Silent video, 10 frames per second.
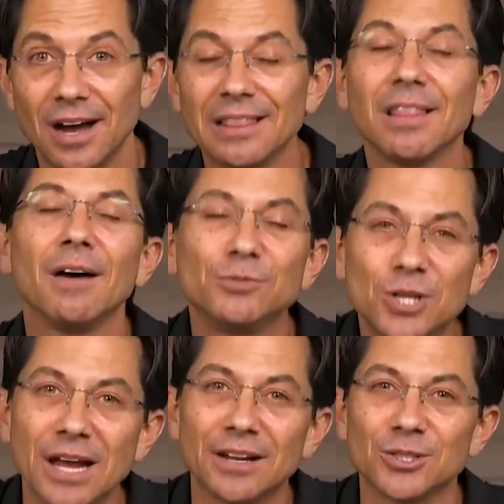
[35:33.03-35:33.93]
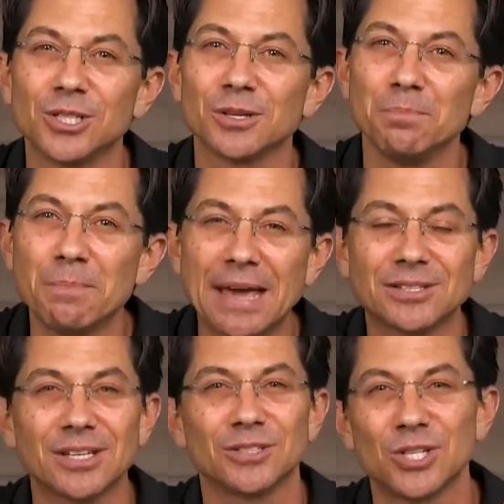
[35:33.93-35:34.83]
I love Jenna. She's
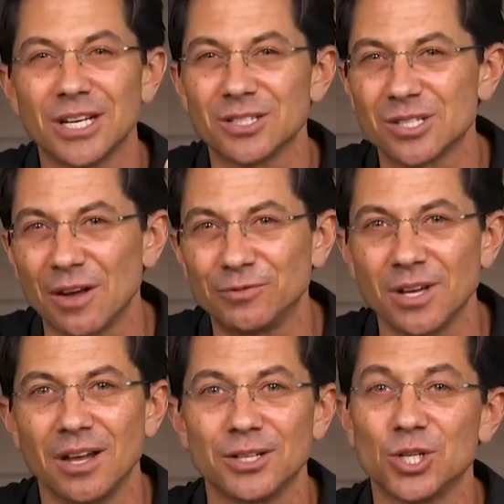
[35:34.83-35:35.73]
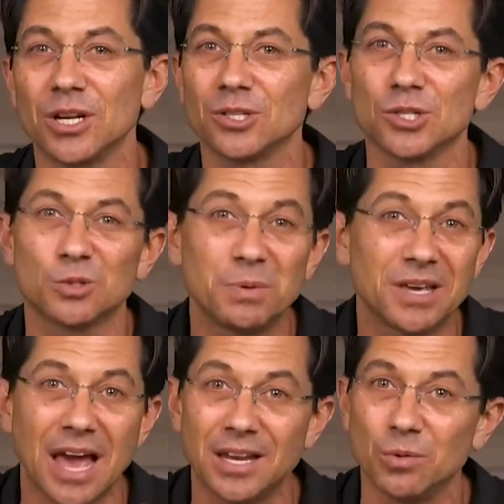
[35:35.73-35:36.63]
amazing, and she gets stuff done, and she doesn't
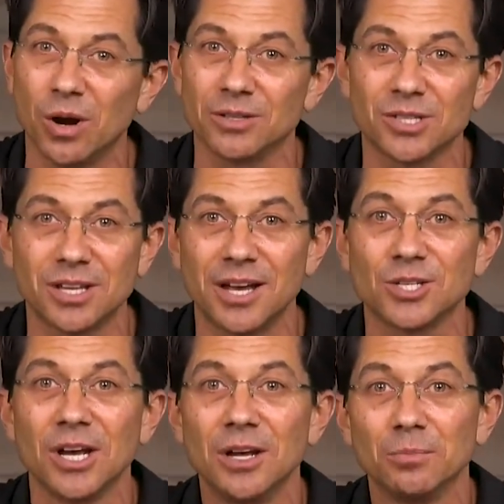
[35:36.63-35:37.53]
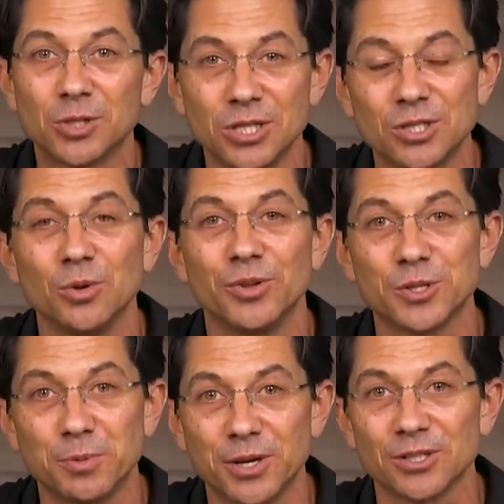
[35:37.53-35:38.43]
speak anywhere on stage, but she's doing
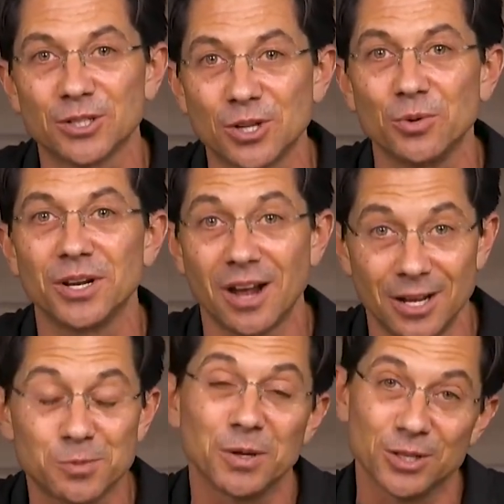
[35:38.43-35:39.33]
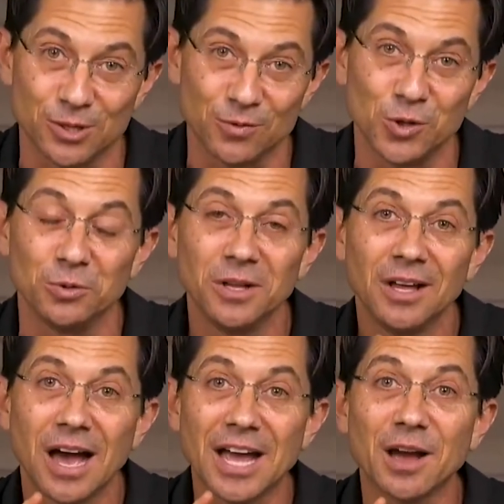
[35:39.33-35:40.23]
this because it's Tony and I. It's because of you.
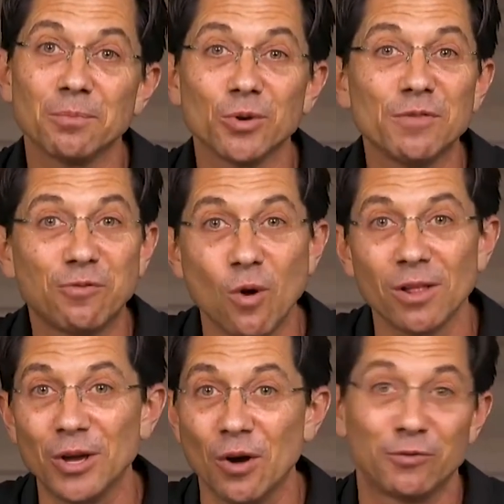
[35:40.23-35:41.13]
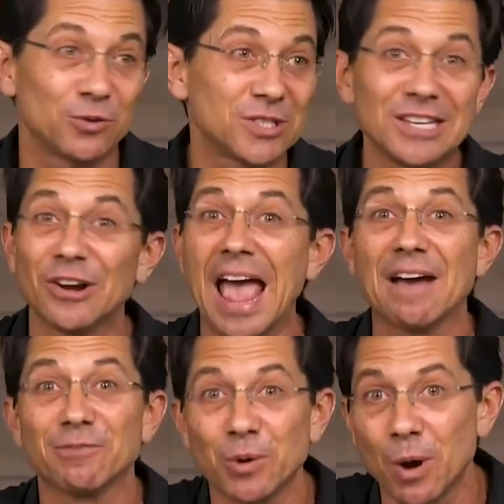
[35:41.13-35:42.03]
I got Marie Forleo. If you've seen her
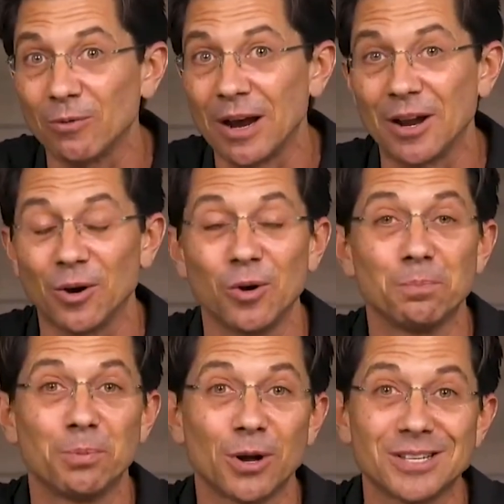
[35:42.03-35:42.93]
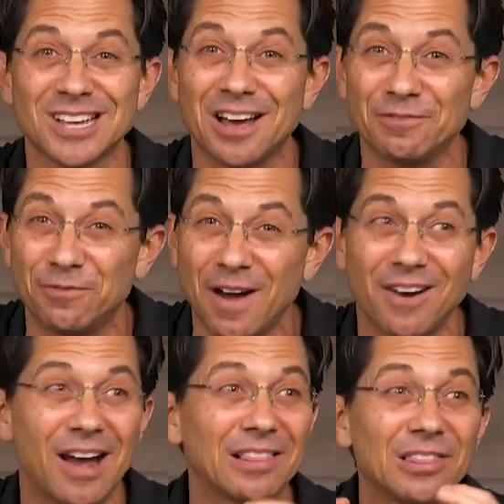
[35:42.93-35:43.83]
everywhere right now, her book is on
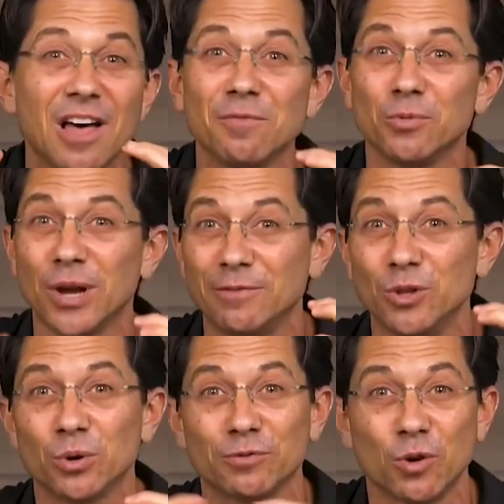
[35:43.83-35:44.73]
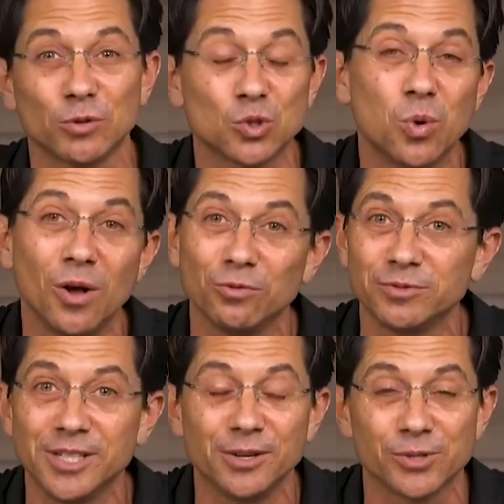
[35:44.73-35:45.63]
fire. I love Marie. I've known her for over 12
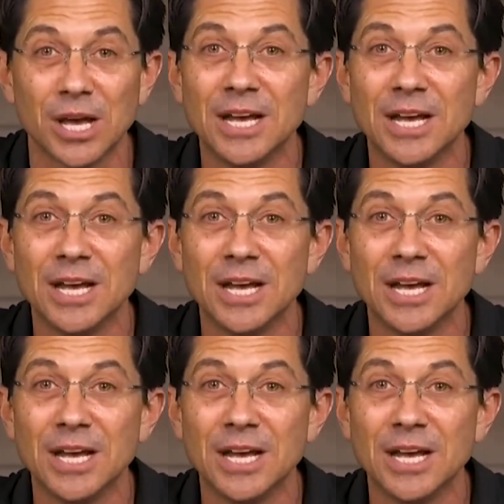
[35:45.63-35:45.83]
years.